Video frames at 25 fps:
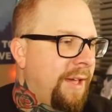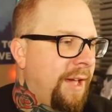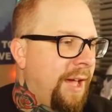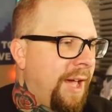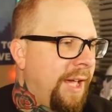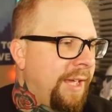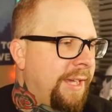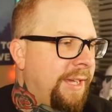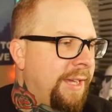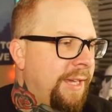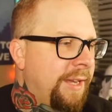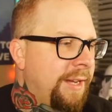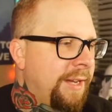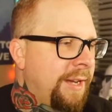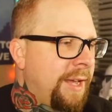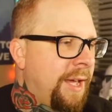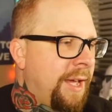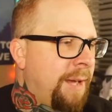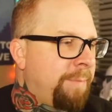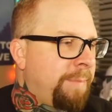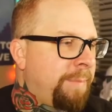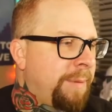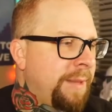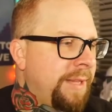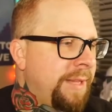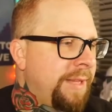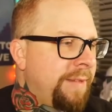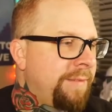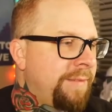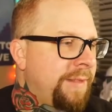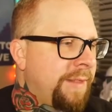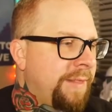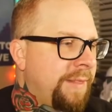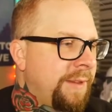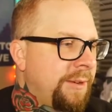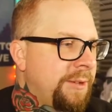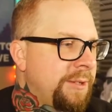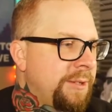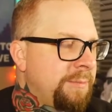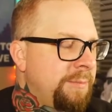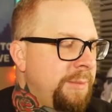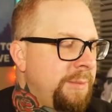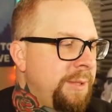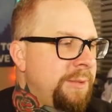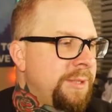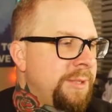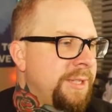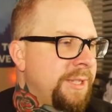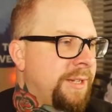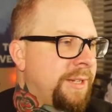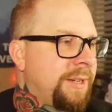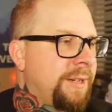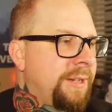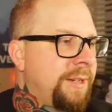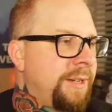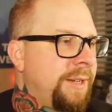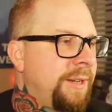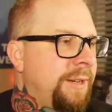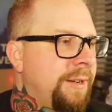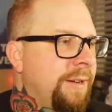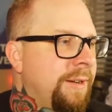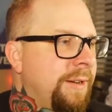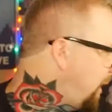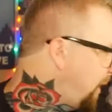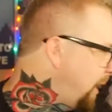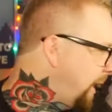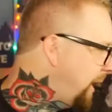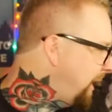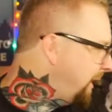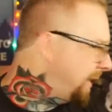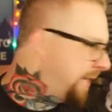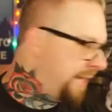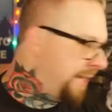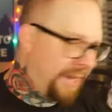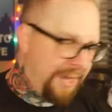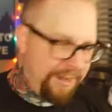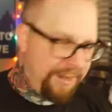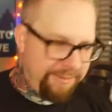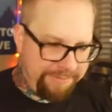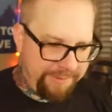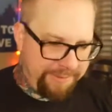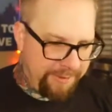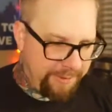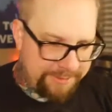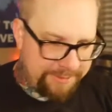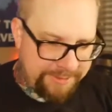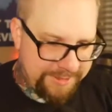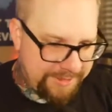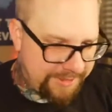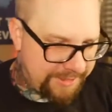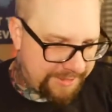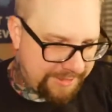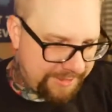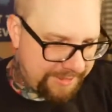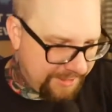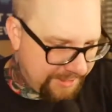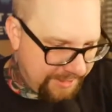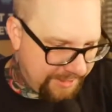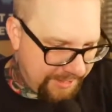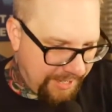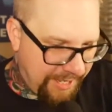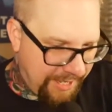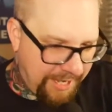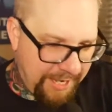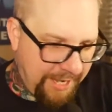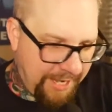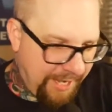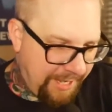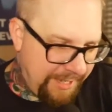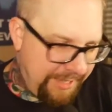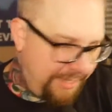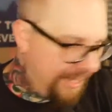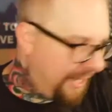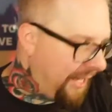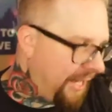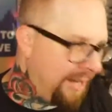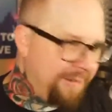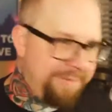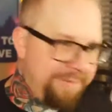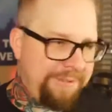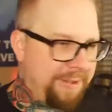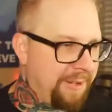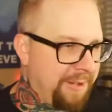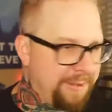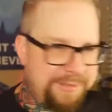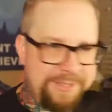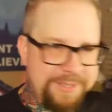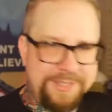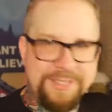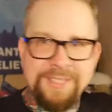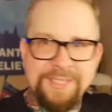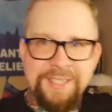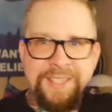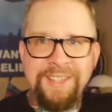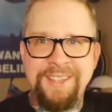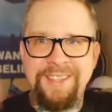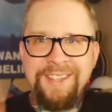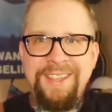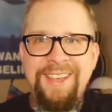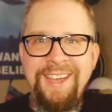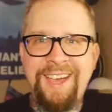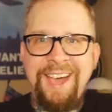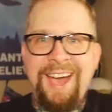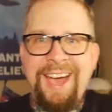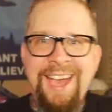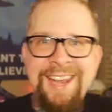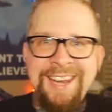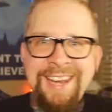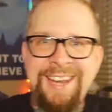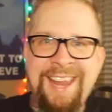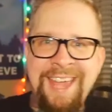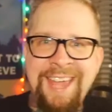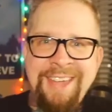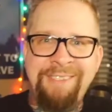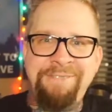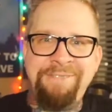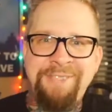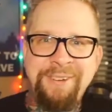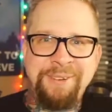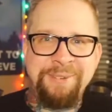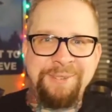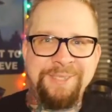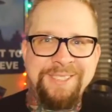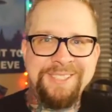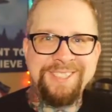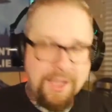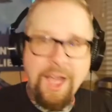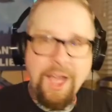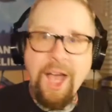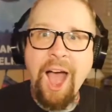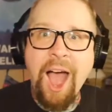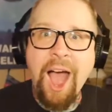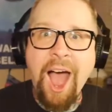I cannot believe that there is music on here. I need headphones. I need headphones. I need headphones.